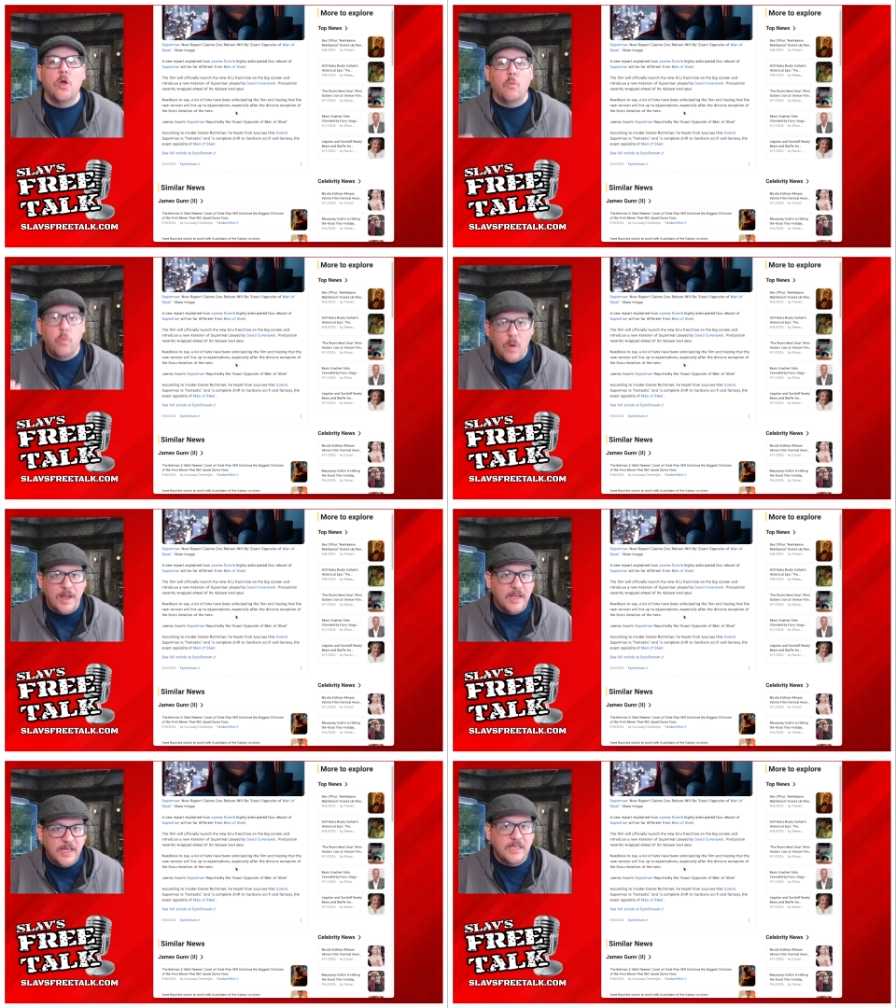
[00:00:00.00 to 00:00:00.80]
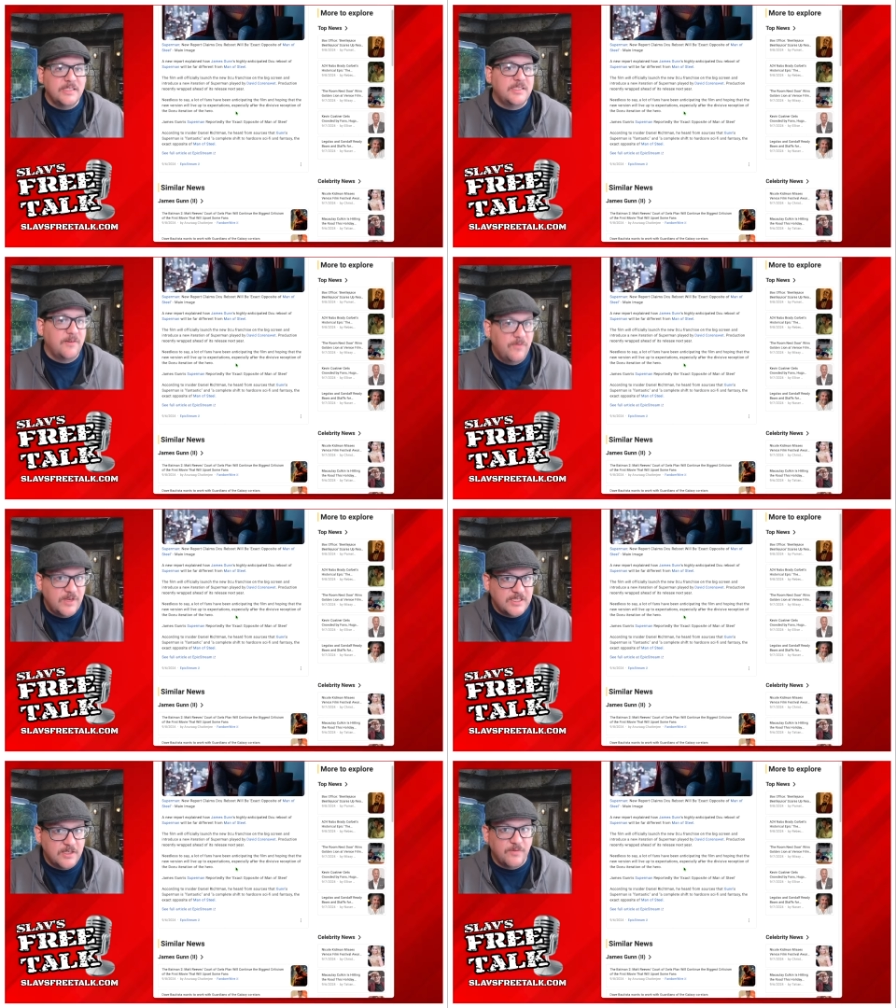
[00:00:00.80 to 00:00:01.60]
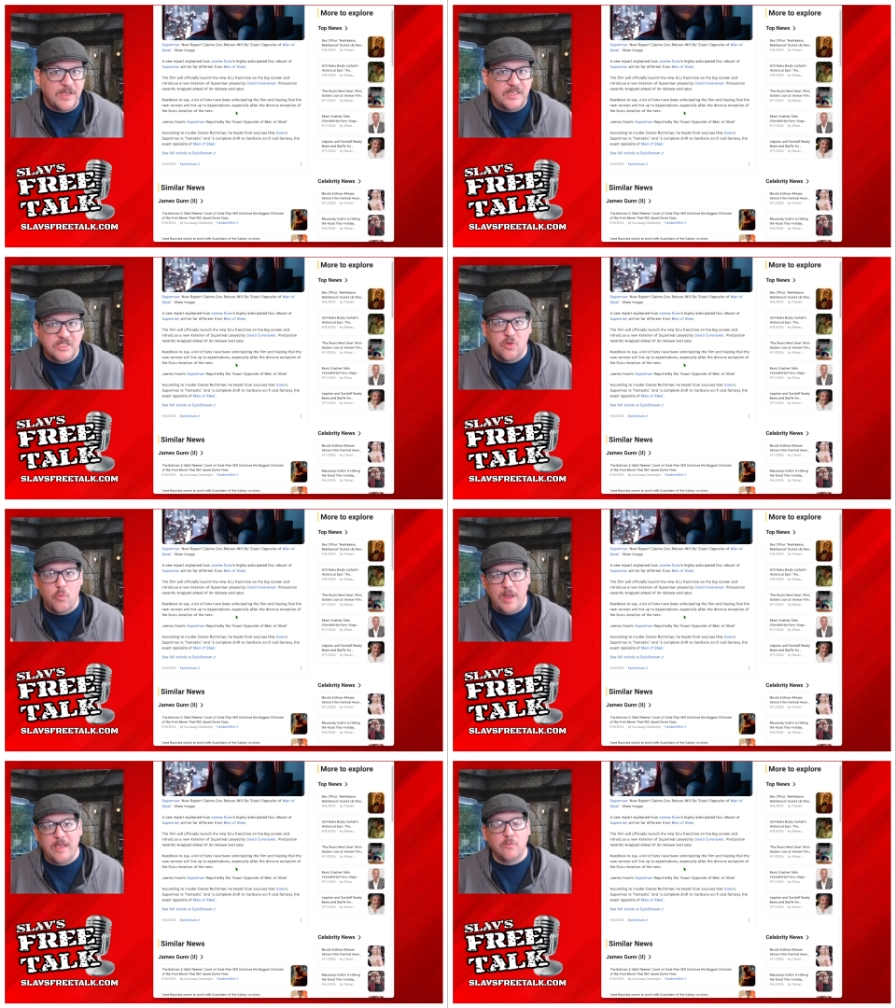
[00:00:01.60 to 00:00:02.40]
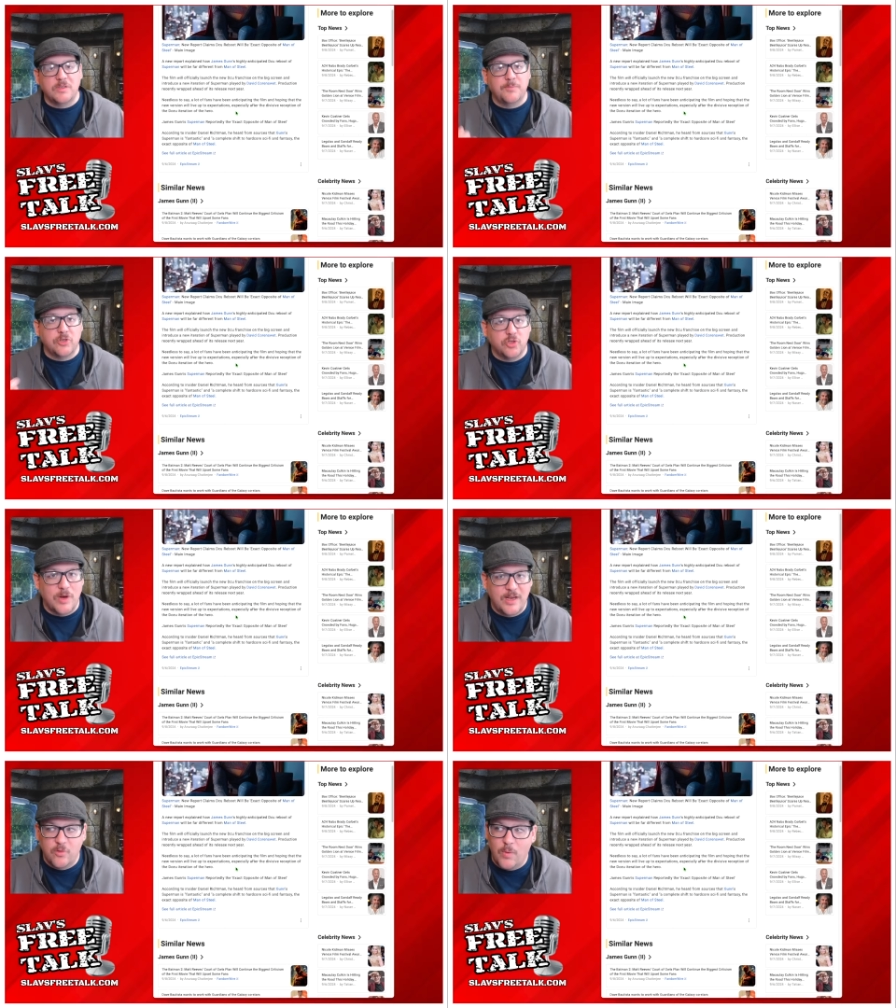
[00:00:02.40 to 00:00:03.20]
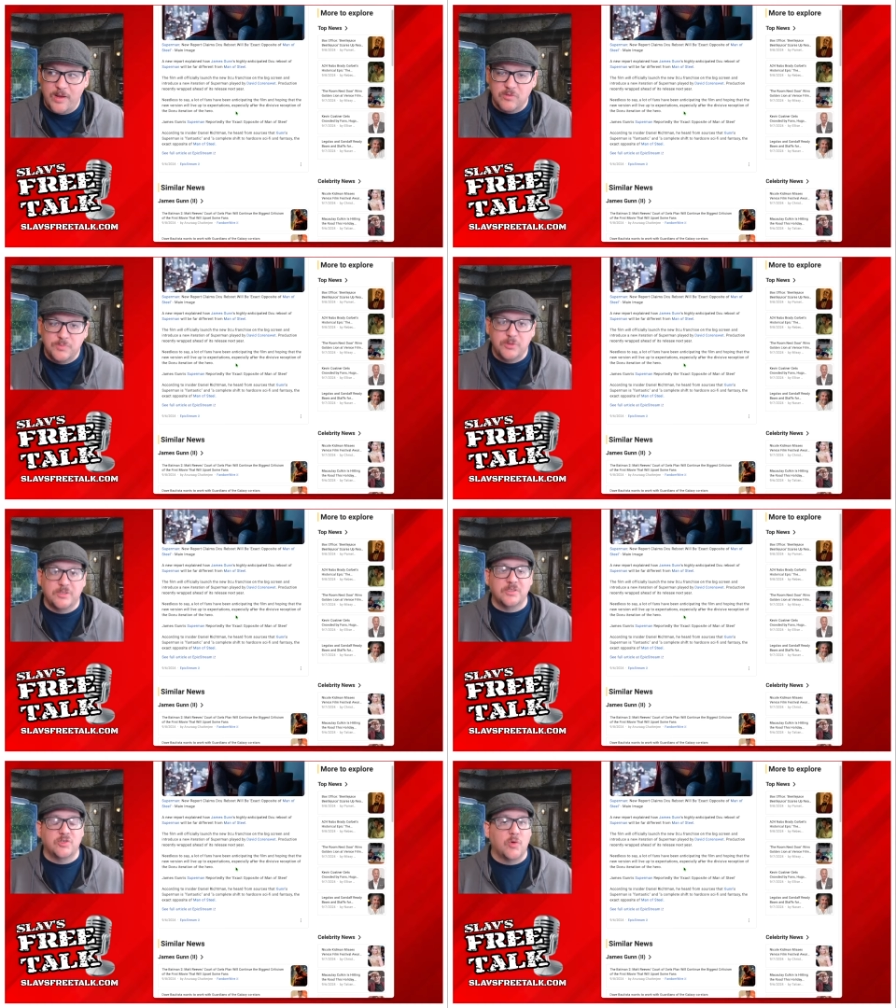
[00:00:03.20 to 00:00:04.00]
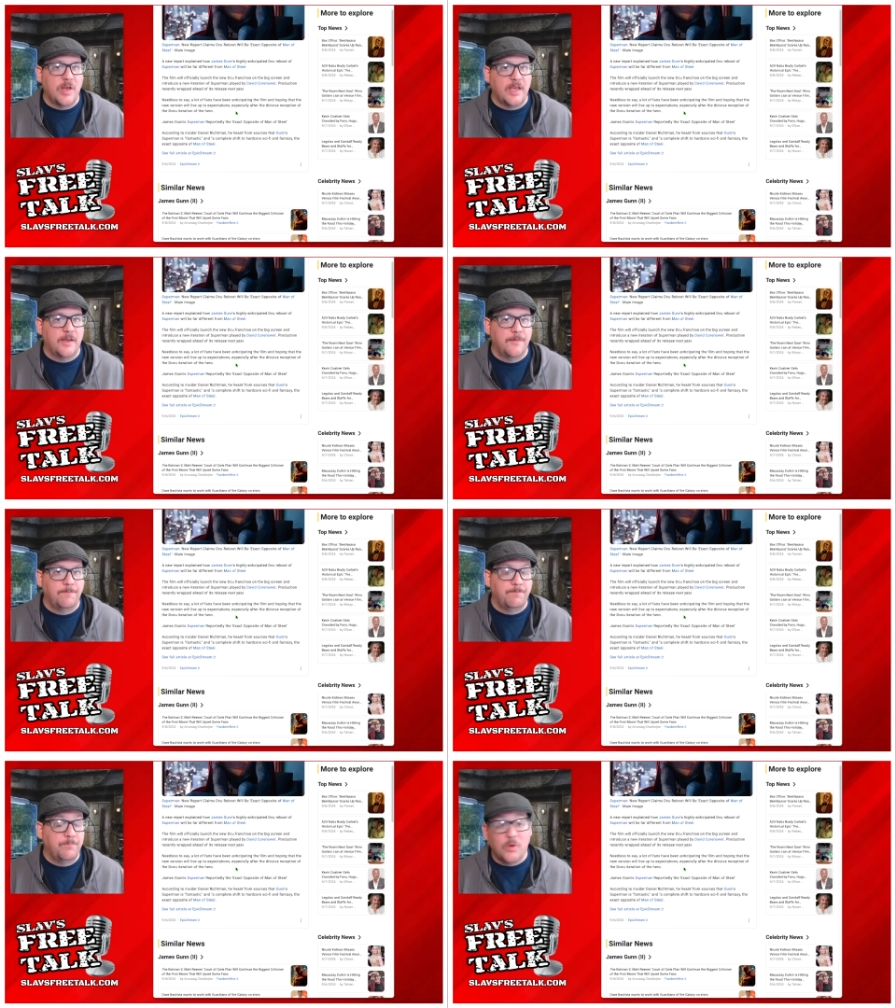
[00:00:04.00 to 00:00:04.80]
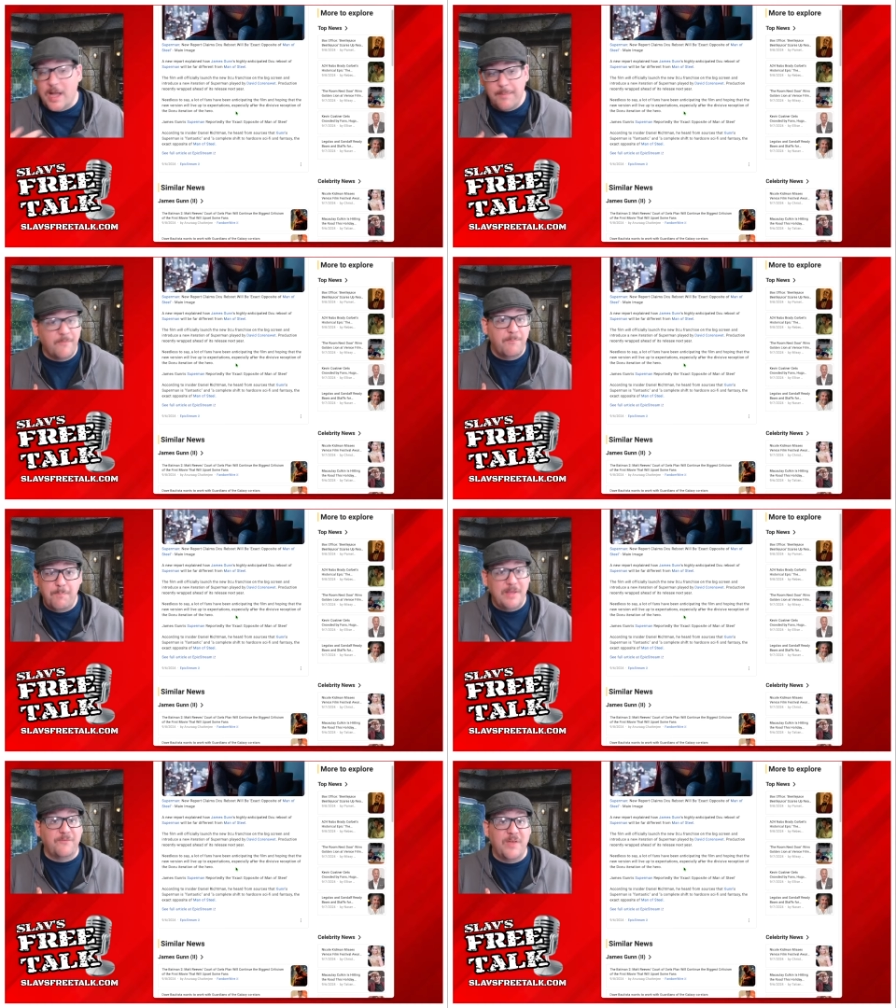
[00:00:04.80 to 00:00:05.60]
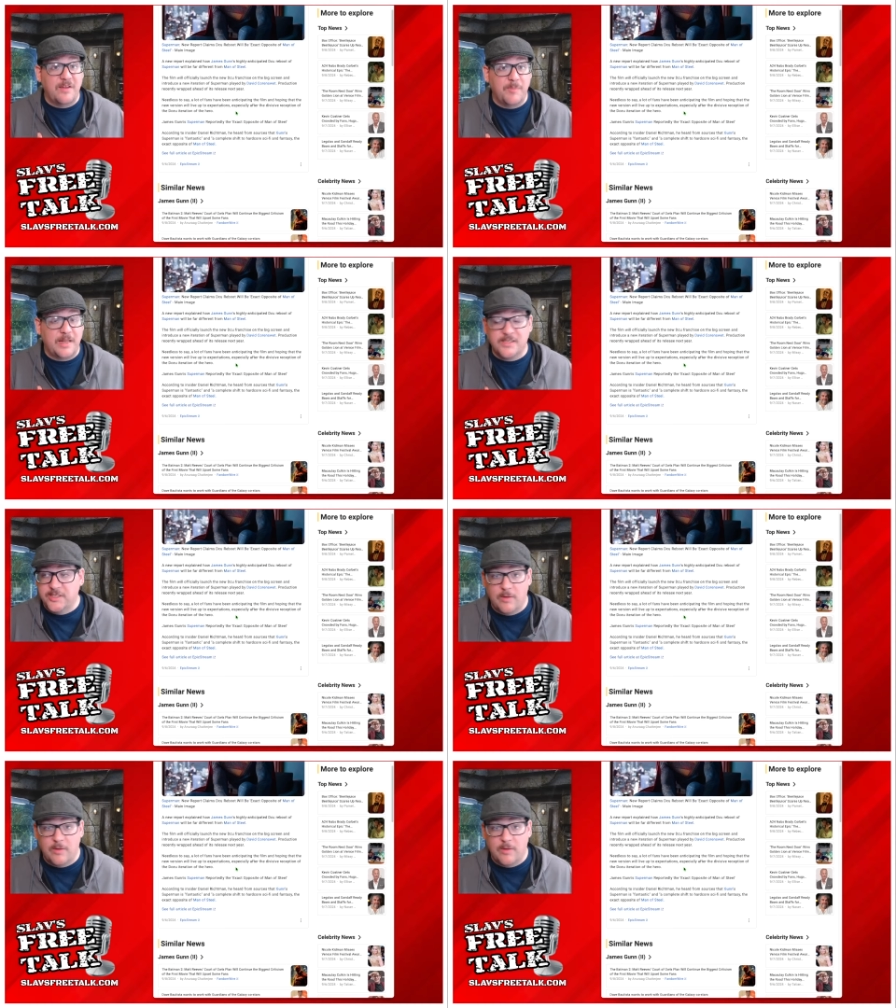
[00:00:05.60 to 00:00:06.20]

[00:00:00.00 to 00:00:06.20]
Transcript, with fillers: What is divisive is the way it was portrayed, the way it was put to screen. Look, I'm a big fan of Man of Steel.